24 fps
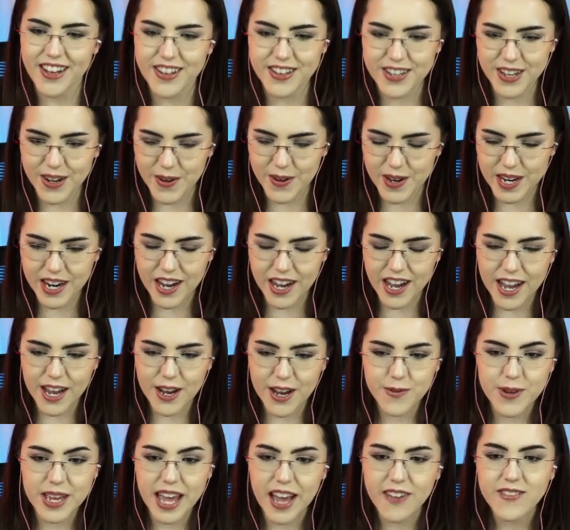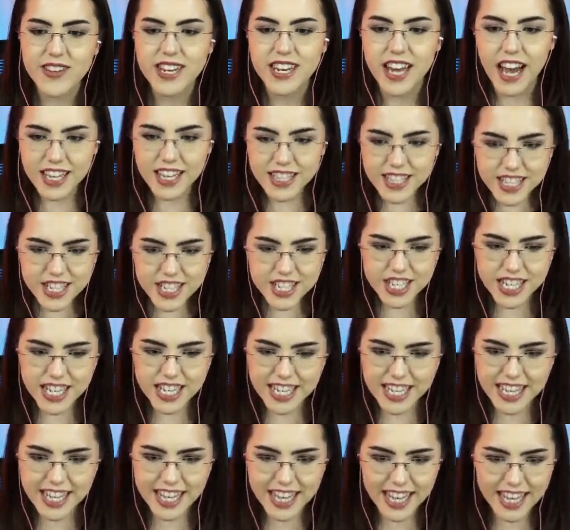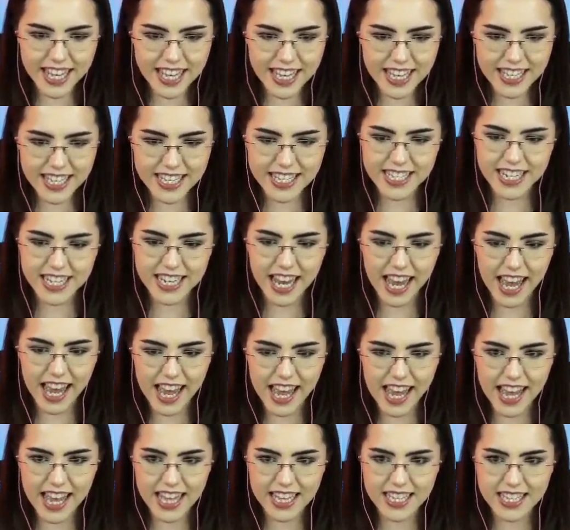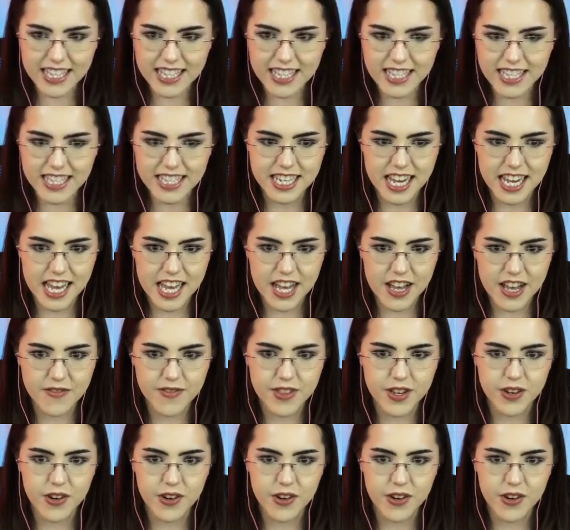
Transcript: going on. We have lots of chickens and hens and stuff.